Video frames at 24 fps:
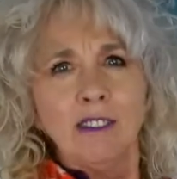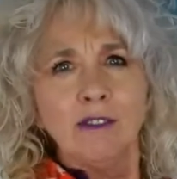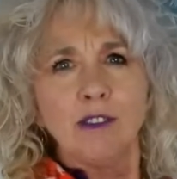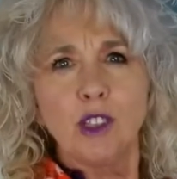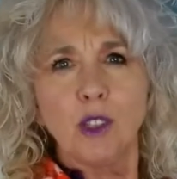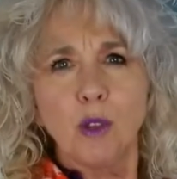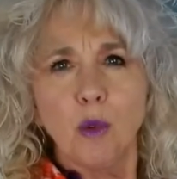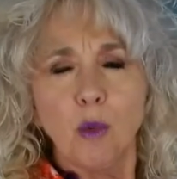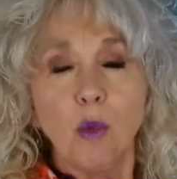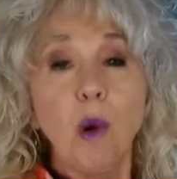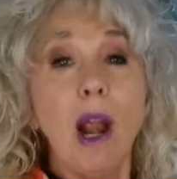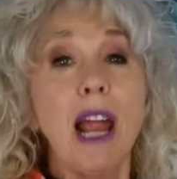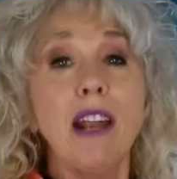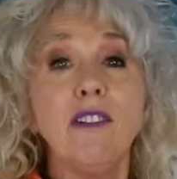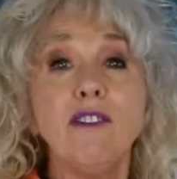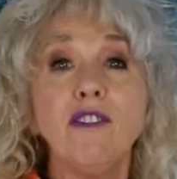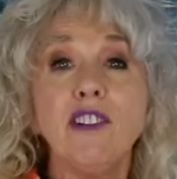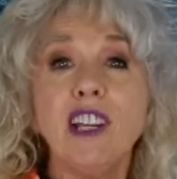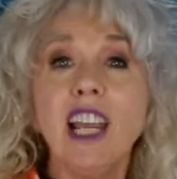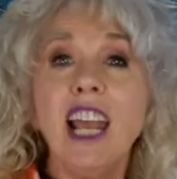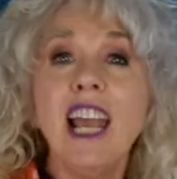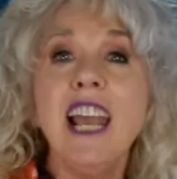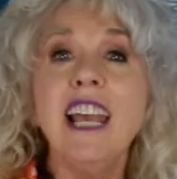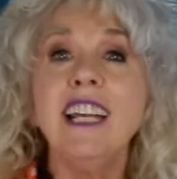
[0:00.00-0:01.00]
It's great
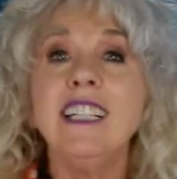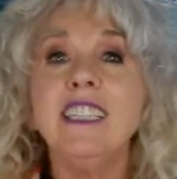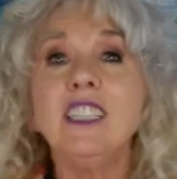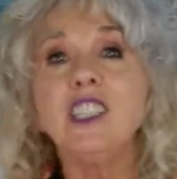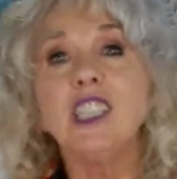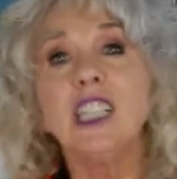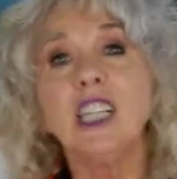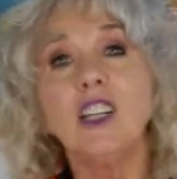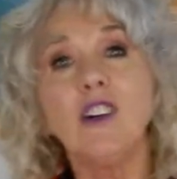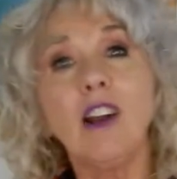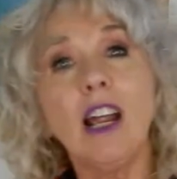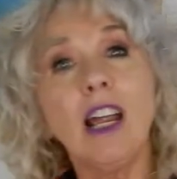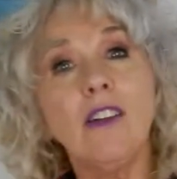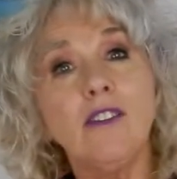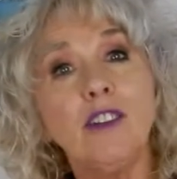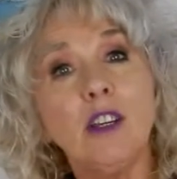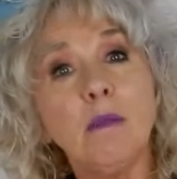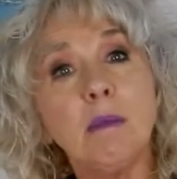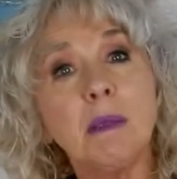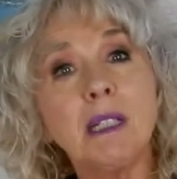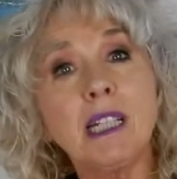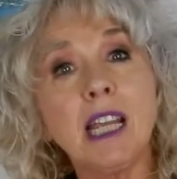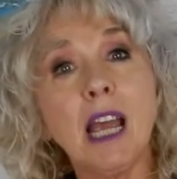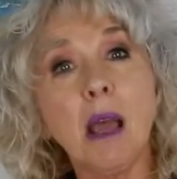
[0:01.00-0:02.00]
for your energy, great for
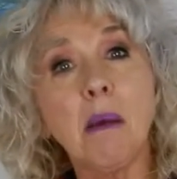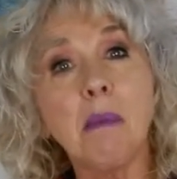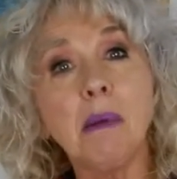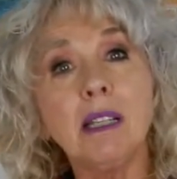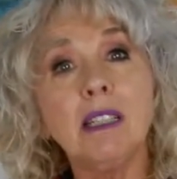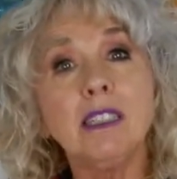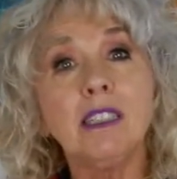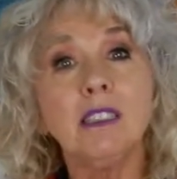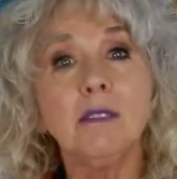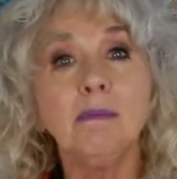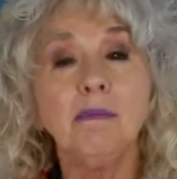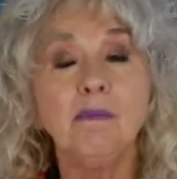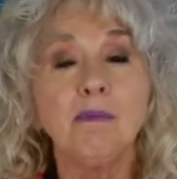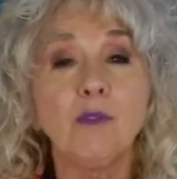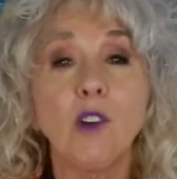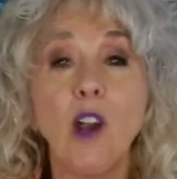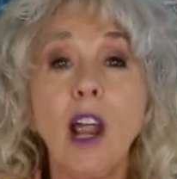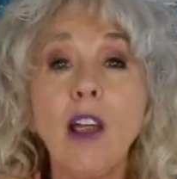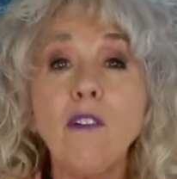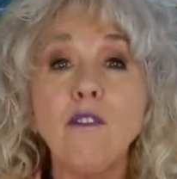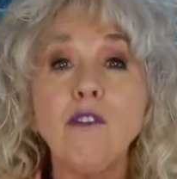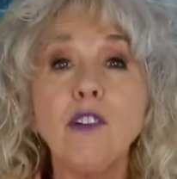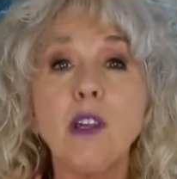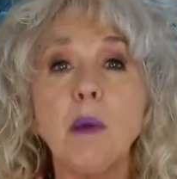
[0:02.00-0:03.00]
your metabolism,
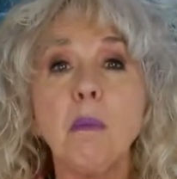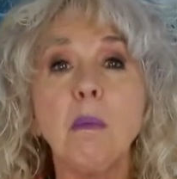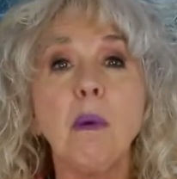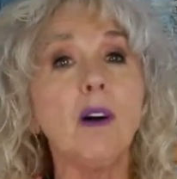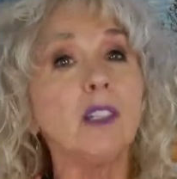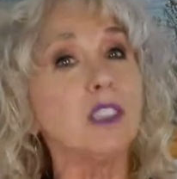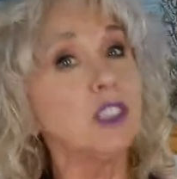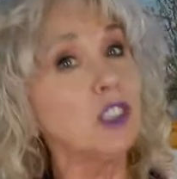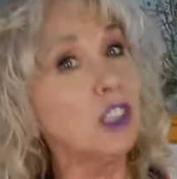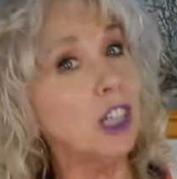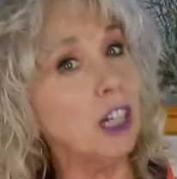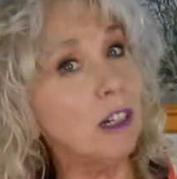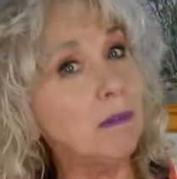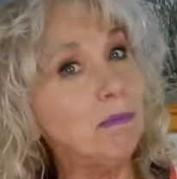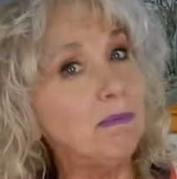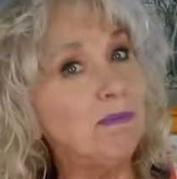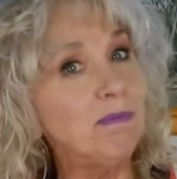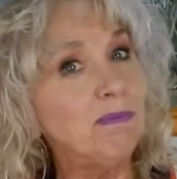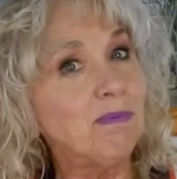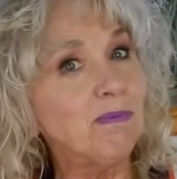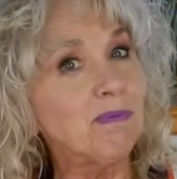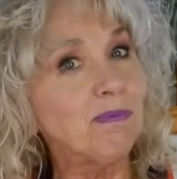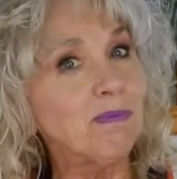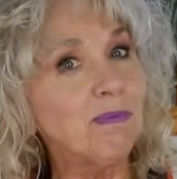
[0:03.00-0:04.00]
great for your posture.
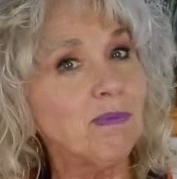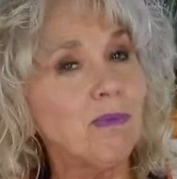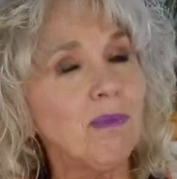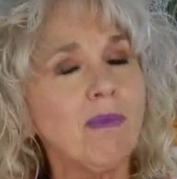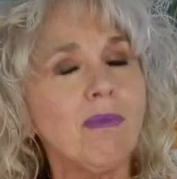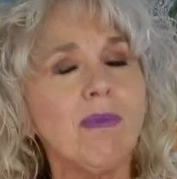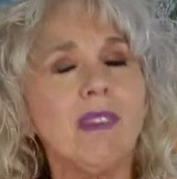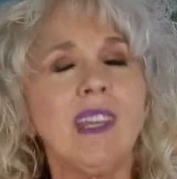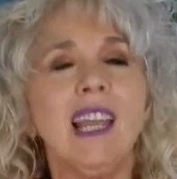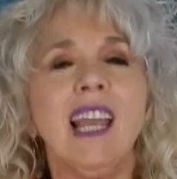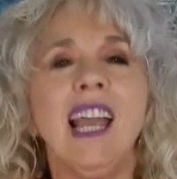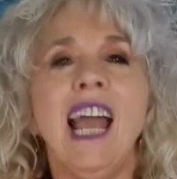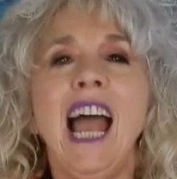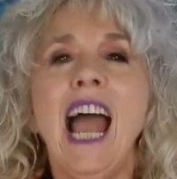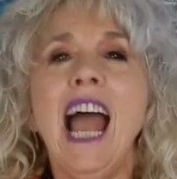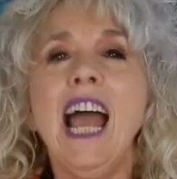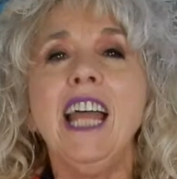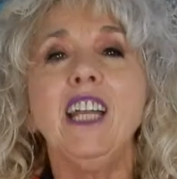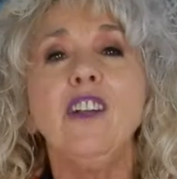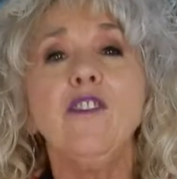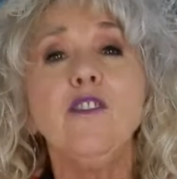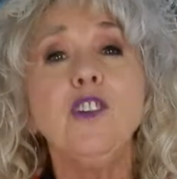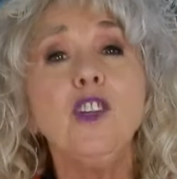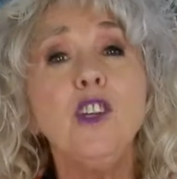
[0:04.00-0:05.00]

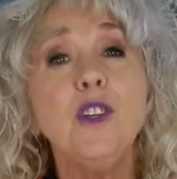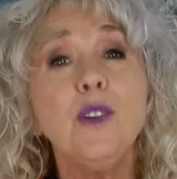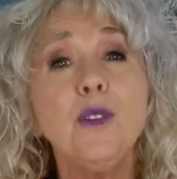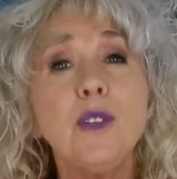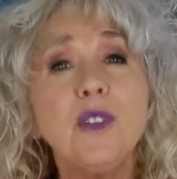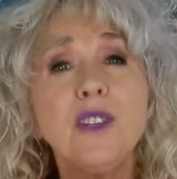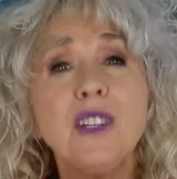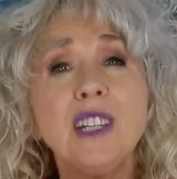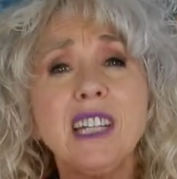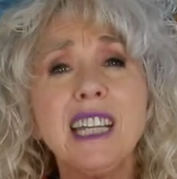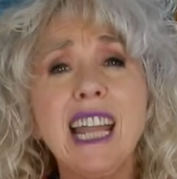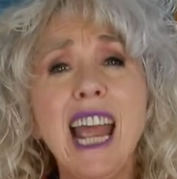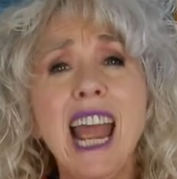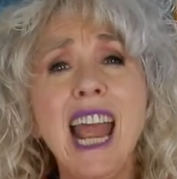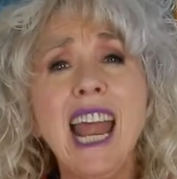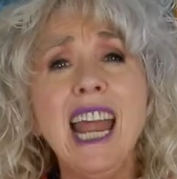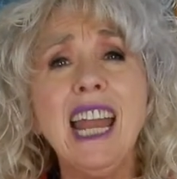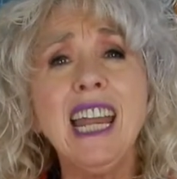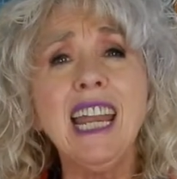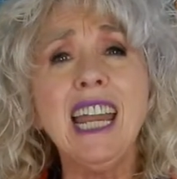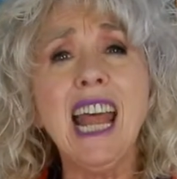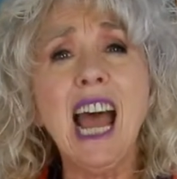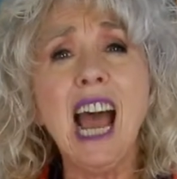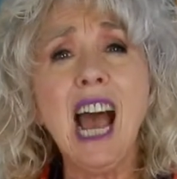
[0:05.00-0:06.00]
And if you
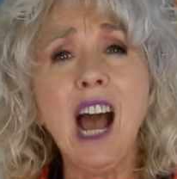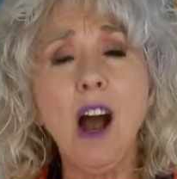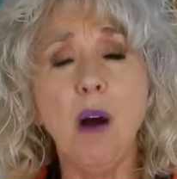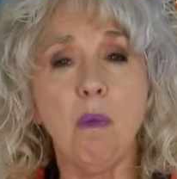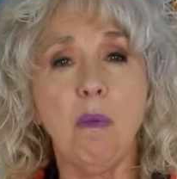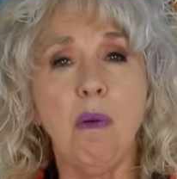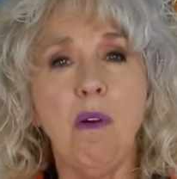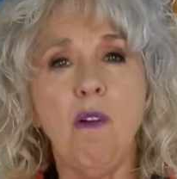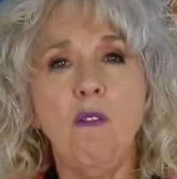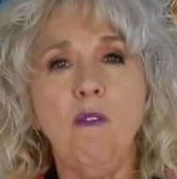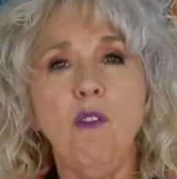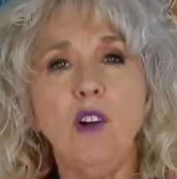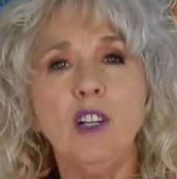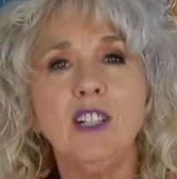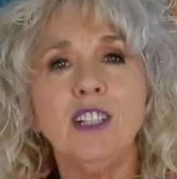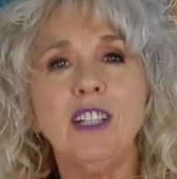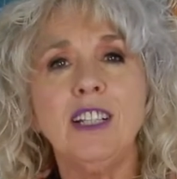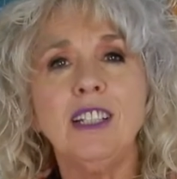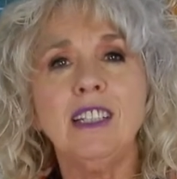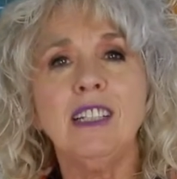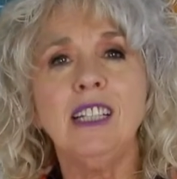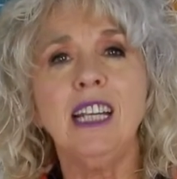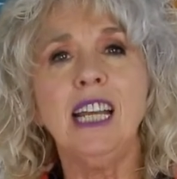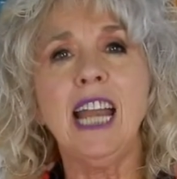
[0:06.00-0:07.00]
stand up for
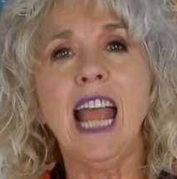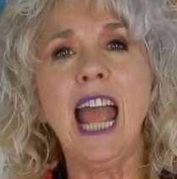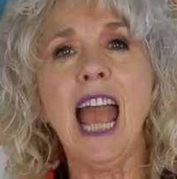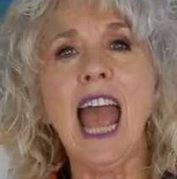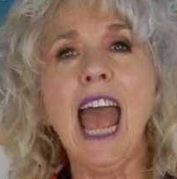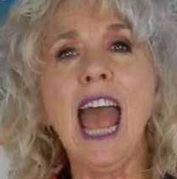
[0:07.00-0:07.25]
just an